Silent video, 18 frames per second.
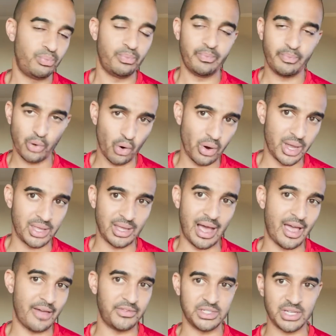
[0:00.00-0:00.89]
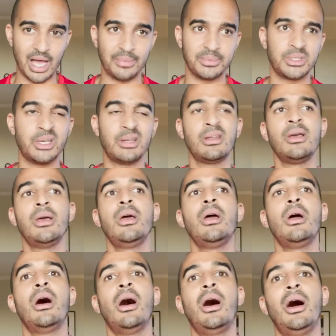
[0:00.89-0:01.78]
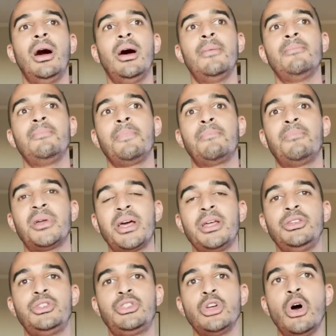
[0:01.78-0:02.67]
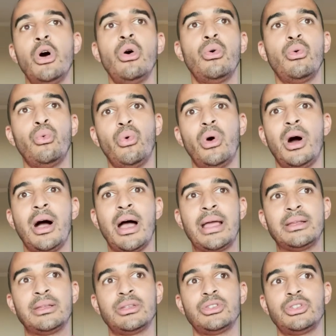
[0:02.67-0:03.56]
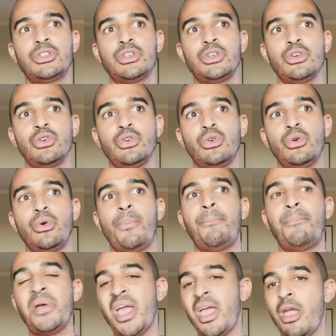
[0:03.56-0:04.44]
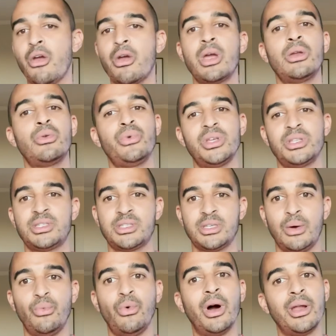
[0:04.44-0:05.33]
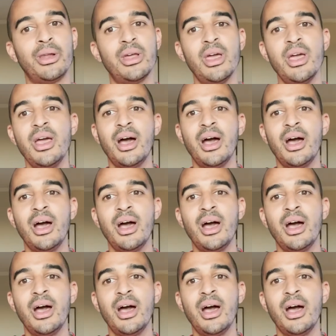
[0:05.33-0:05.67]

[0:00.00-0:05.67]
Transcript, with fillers: point I have adopted. Um, but I don't want to parent with someone.